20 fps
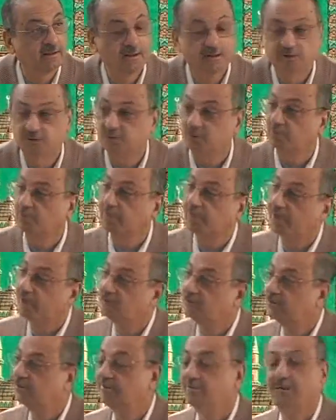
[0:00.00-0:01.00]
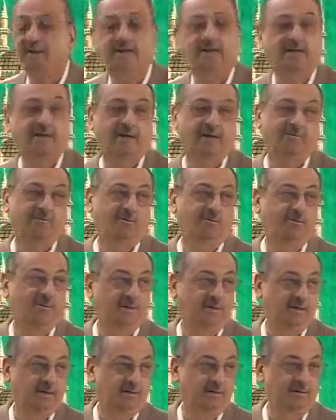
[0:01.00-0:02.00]
So we got to be very careful,
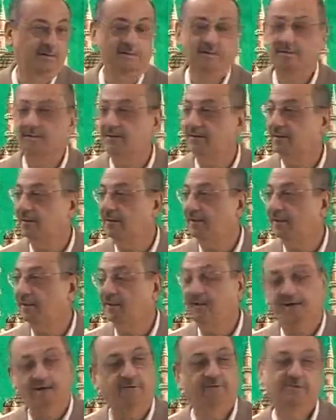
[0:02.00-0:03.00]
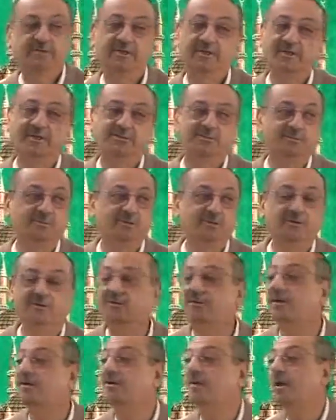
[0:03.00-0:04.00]
brother. Everything is being
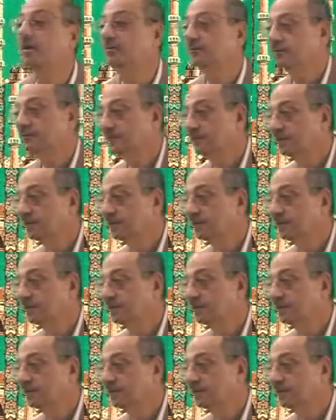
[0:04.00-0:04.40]
written down.